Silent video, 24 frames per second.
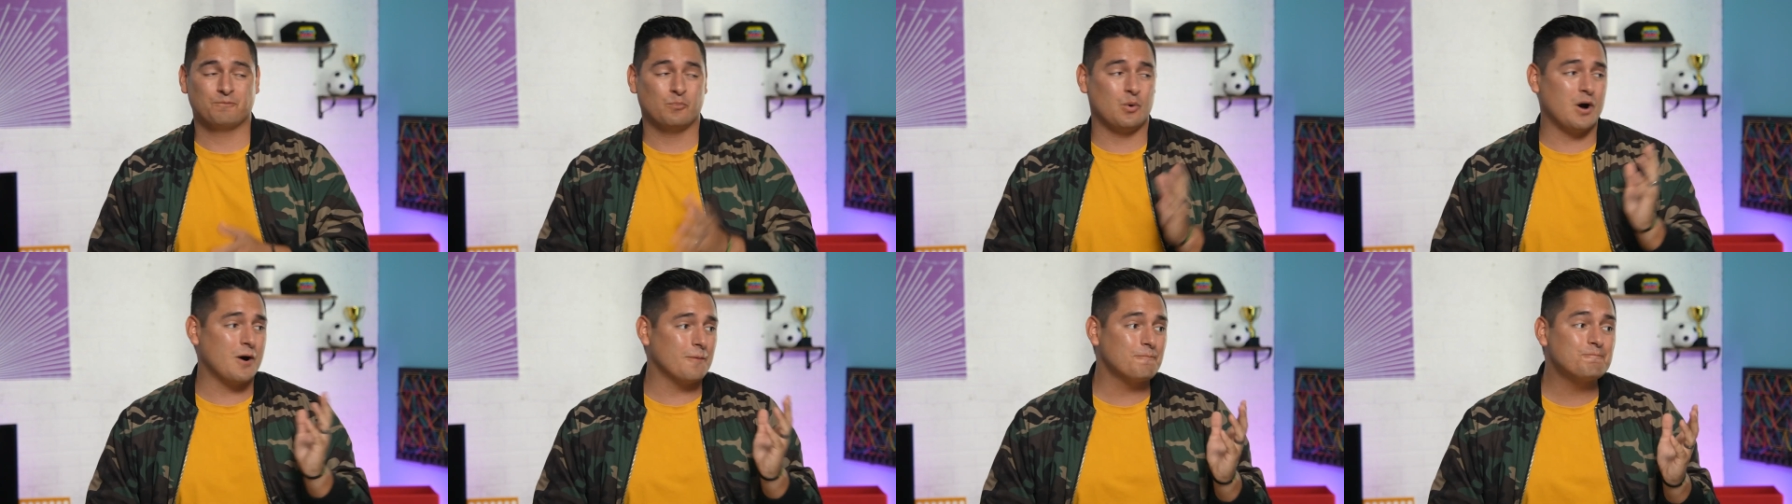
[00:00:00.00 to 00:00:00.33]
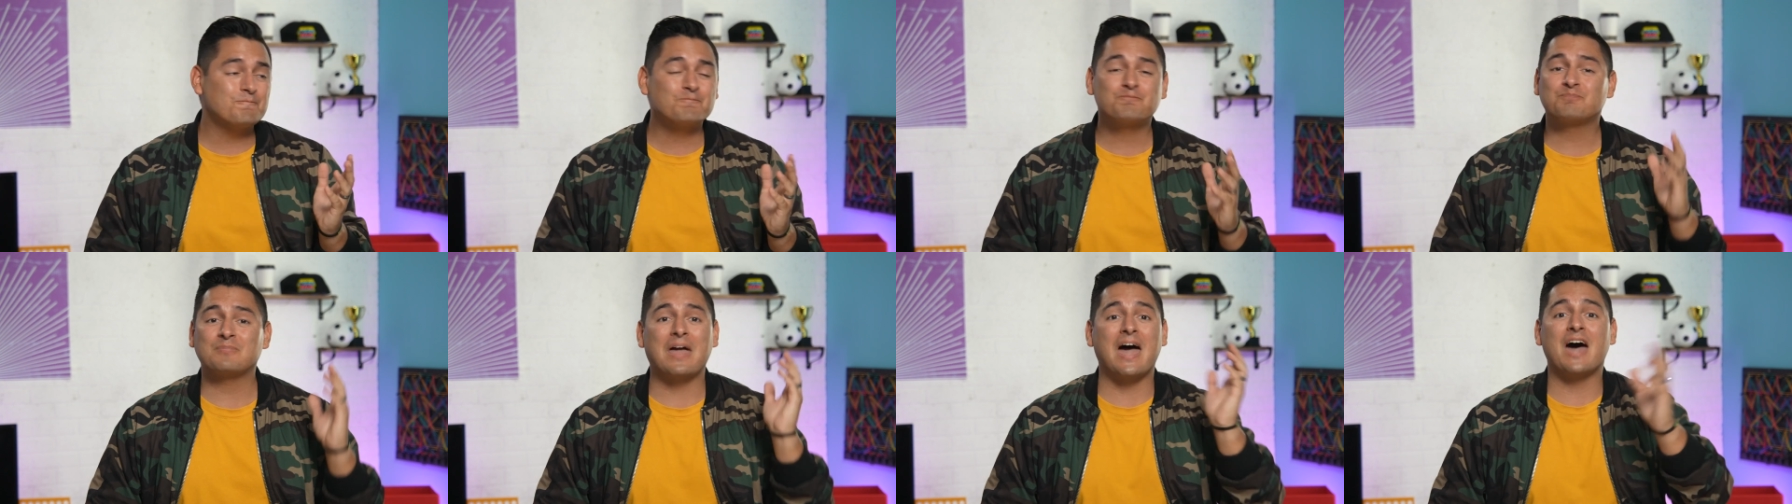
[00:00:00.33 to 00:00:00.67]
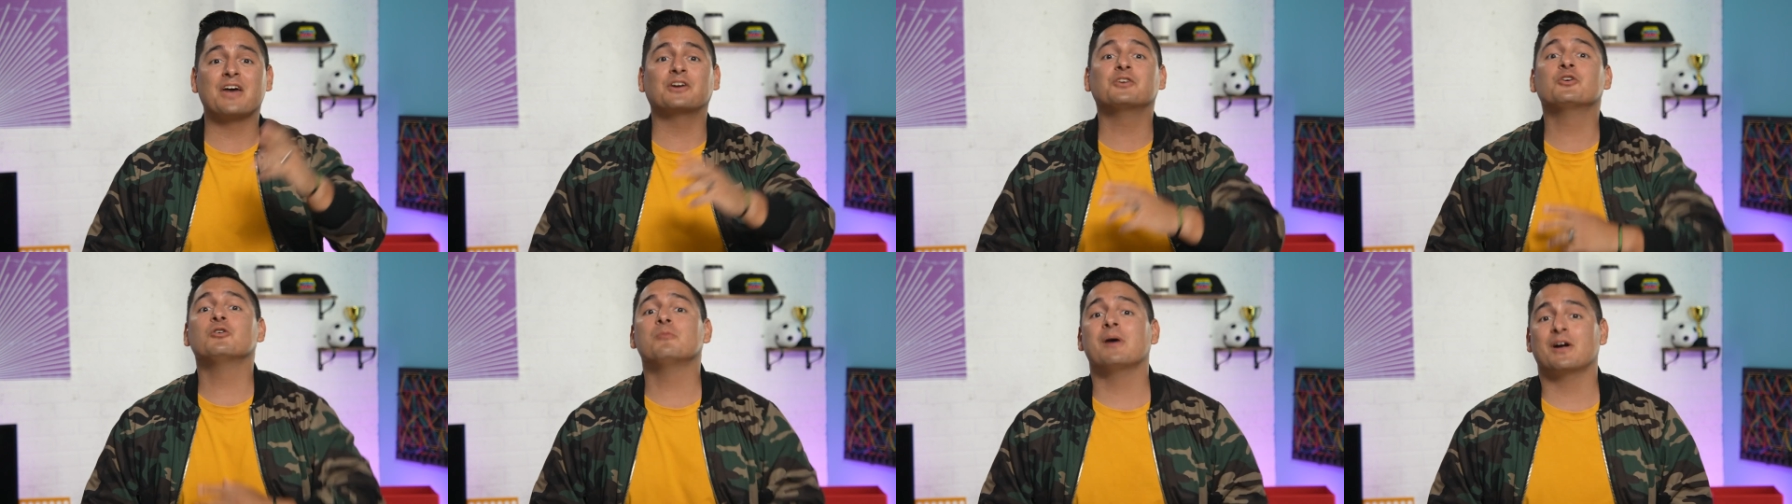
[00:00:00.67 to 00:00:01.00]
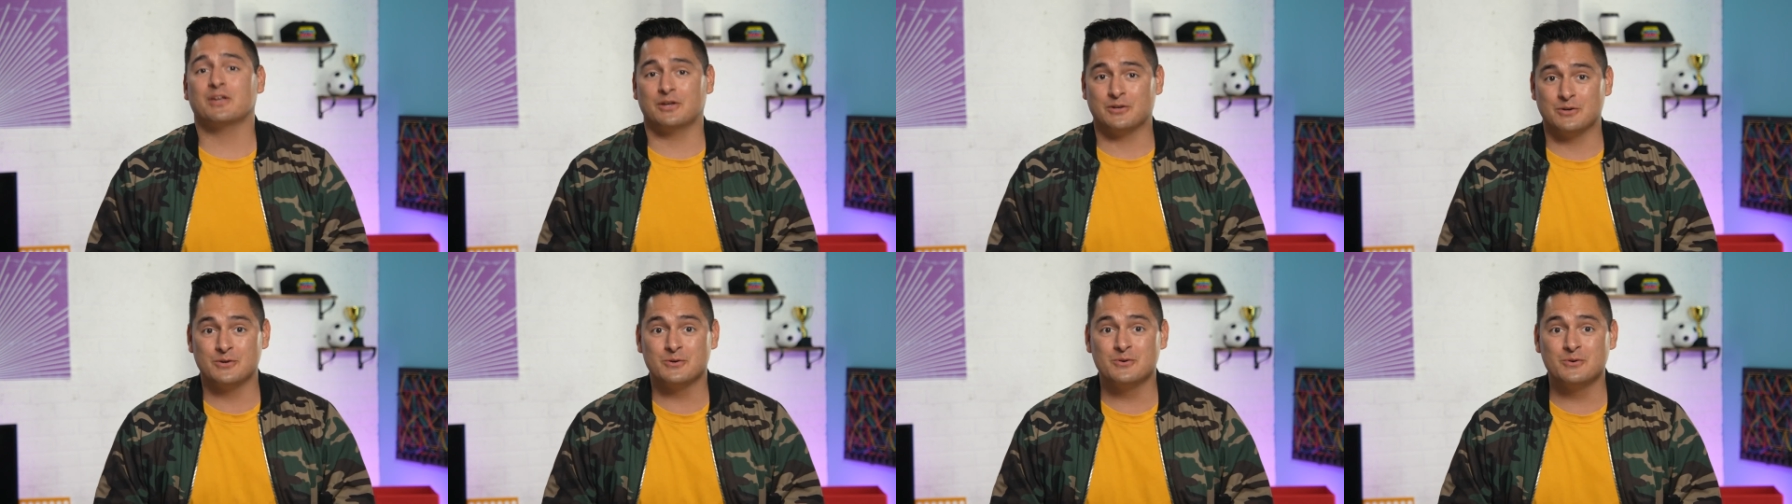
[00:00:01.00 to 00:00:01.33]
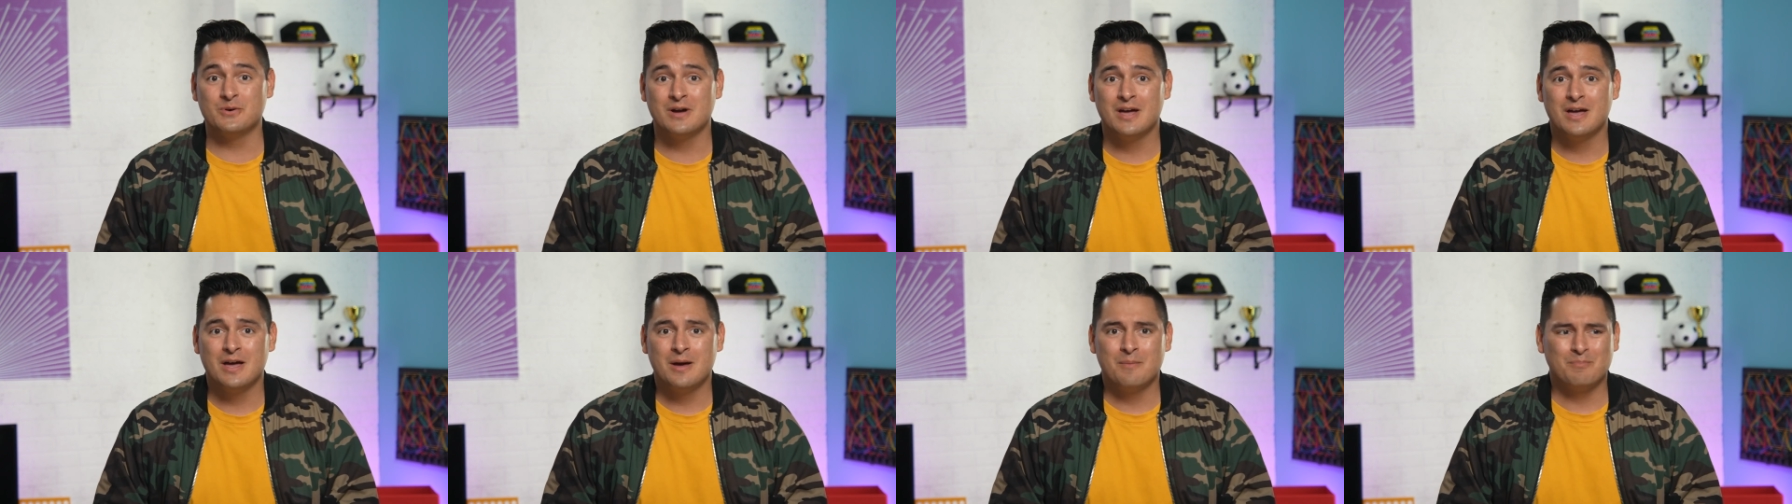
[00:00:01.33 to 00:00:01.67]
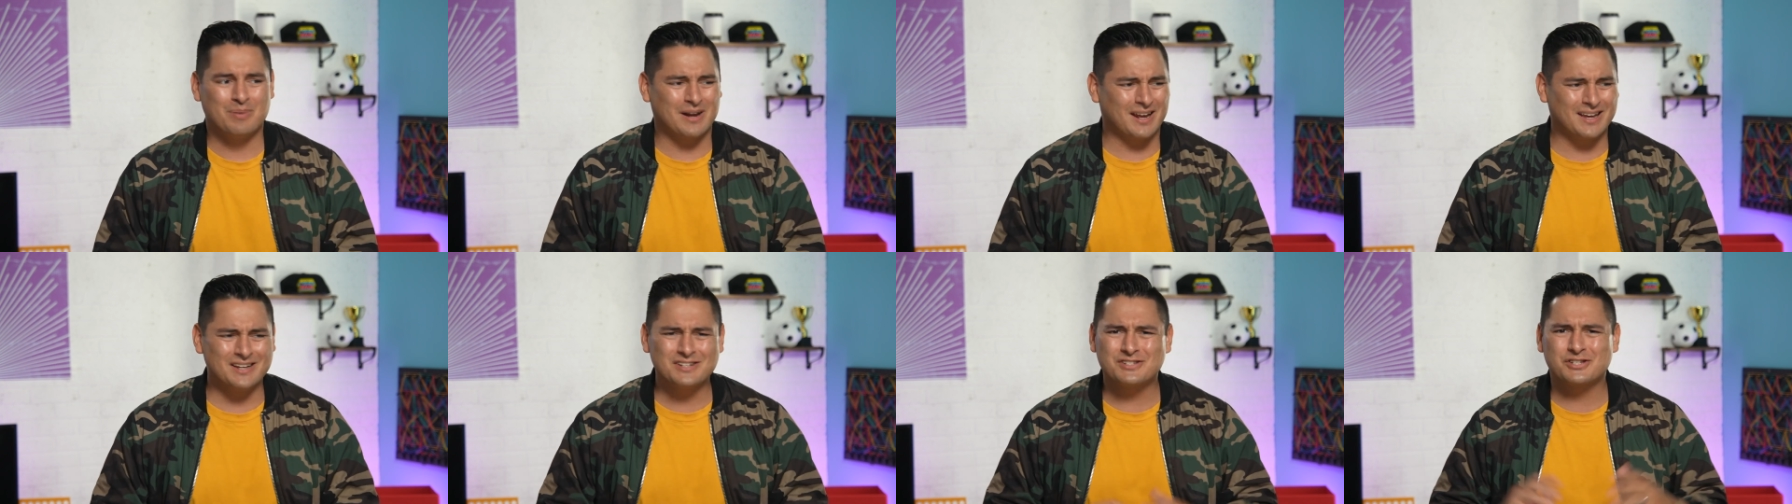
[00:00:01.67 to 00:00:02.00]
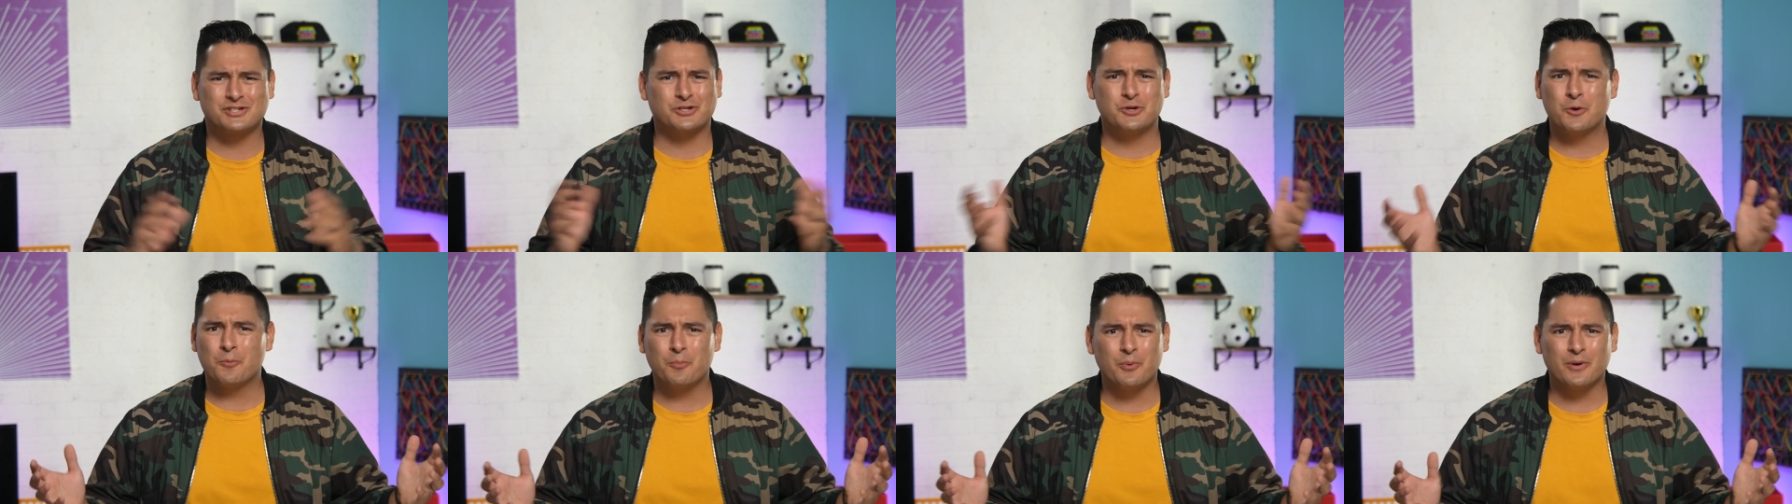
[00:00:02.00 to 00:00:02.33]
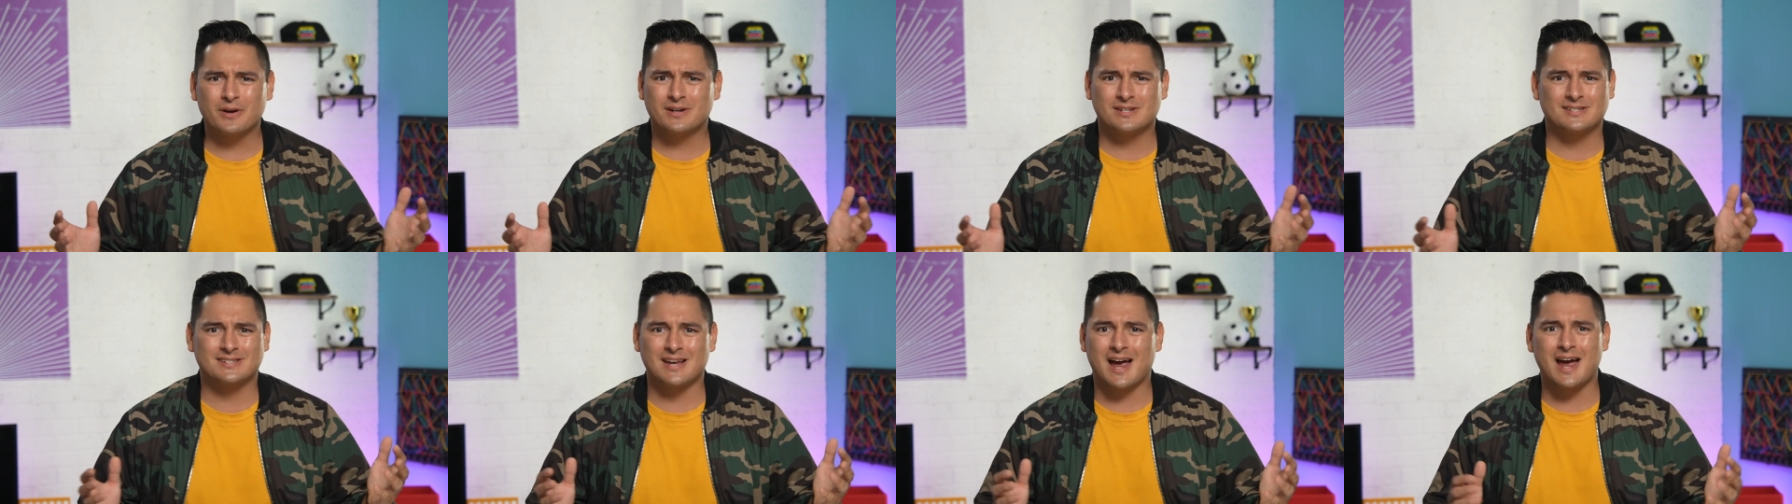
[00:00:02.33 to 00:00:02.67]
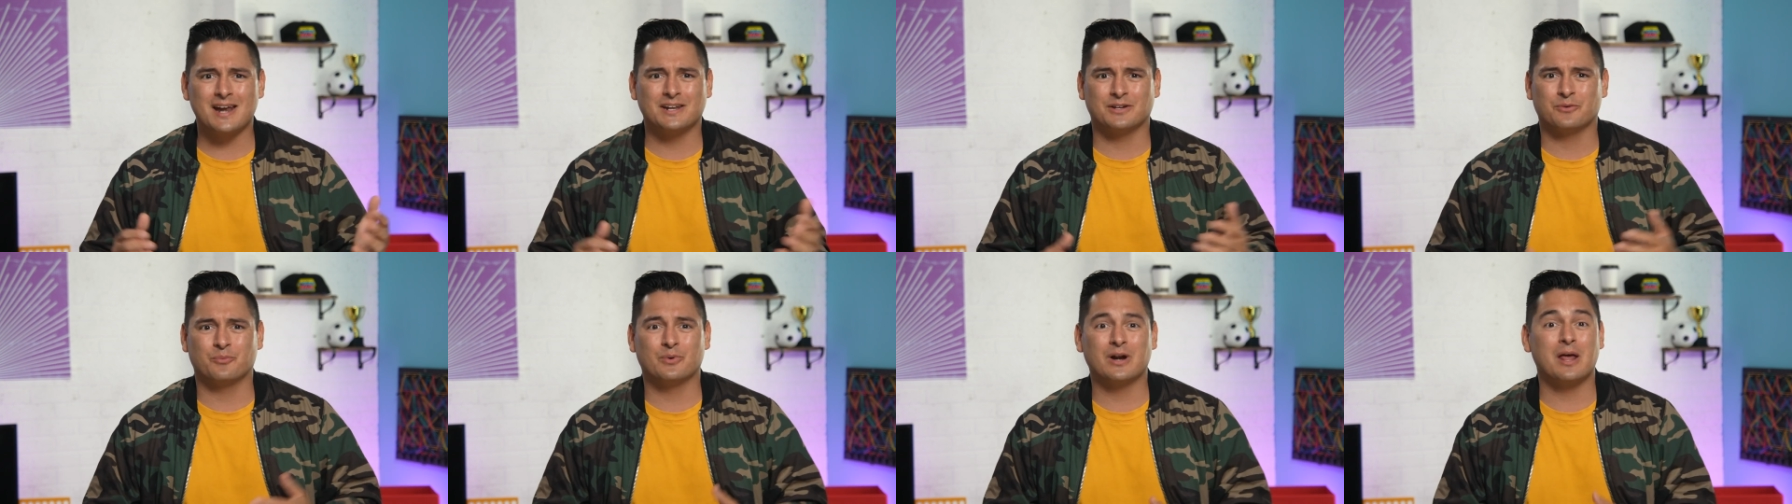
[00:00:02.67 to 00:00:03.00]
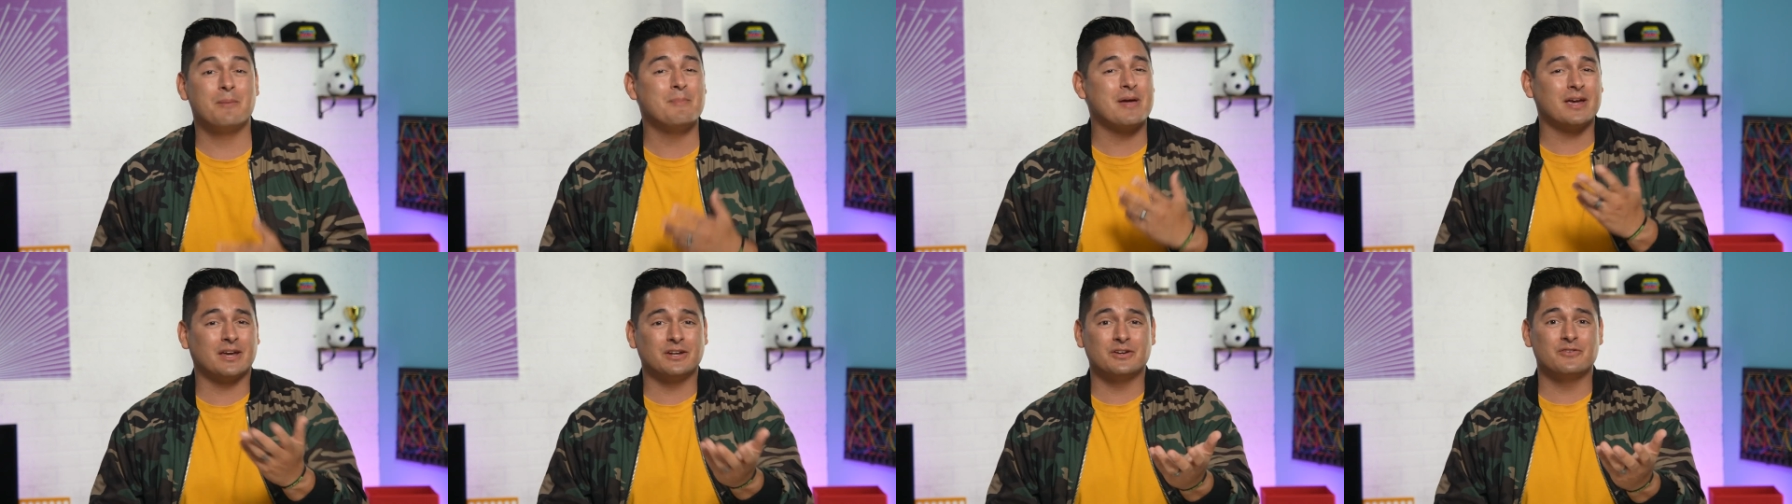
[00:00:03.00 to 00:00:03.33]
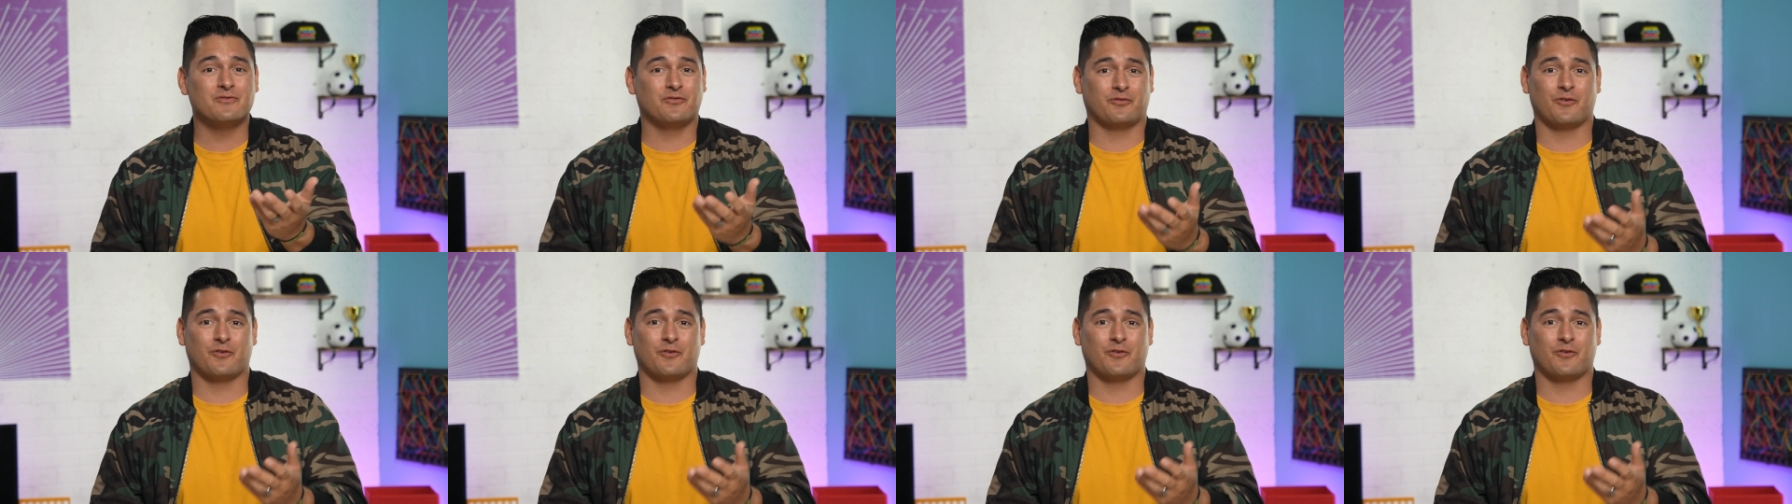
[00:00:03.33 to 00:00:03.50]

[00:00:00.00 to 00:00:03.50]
Well, I don't know about you, but I get super excited when I make a new